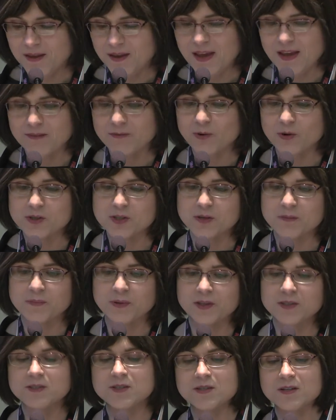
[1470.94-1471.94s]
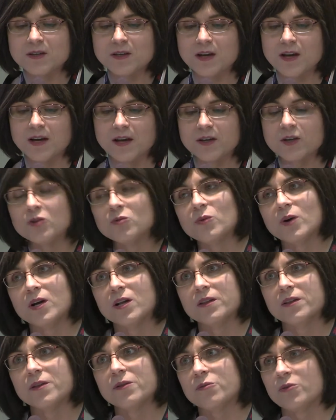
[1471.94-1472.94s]
And of course, it builds goodwill
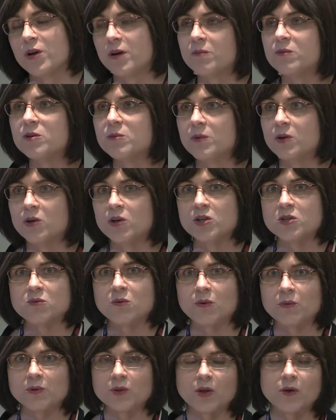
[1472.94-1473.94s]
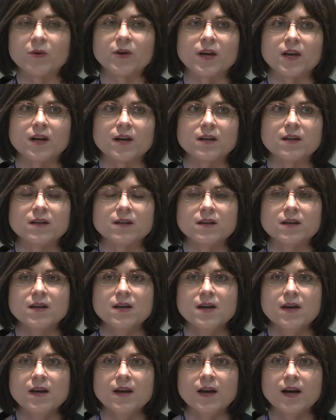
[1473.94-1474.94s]
in the 3M communities where we're located.
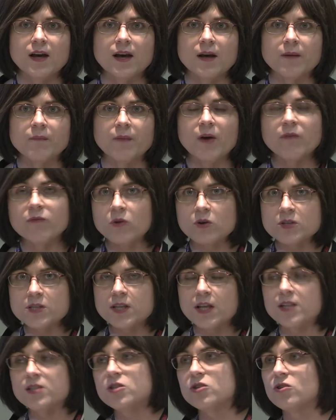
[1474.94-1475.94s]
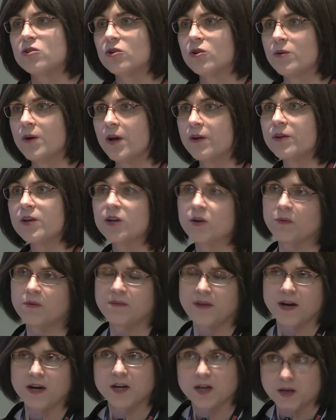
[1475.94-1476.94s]
Of course, that's true around here. We've
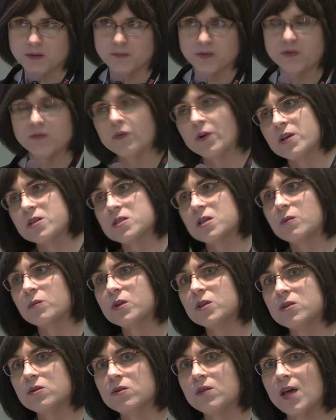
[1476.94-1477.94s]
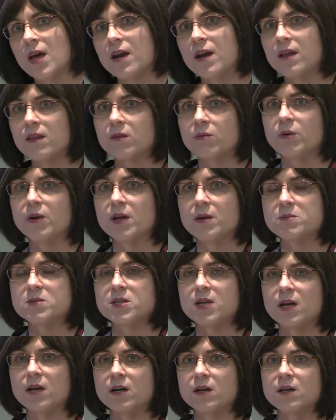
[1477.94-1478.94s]
got a number of ways that we do that at 3M
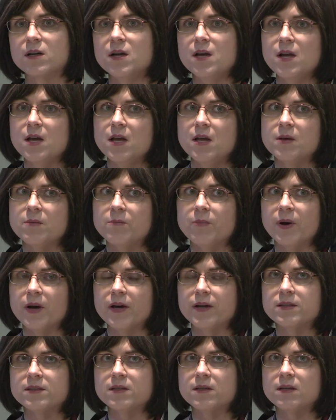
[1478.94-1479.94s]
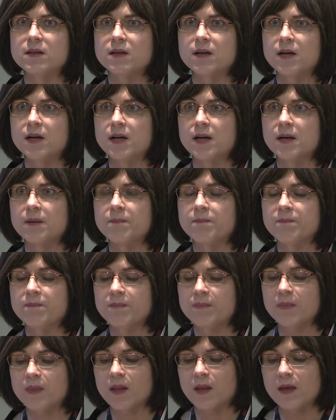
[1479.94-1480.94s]
Center. But
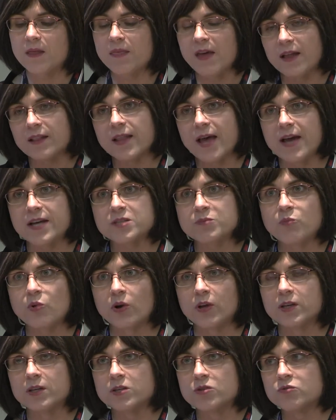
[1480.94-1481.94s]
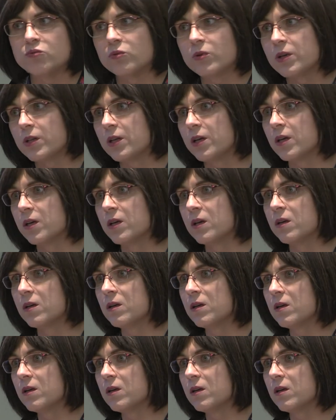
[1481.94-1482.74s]
that last point is really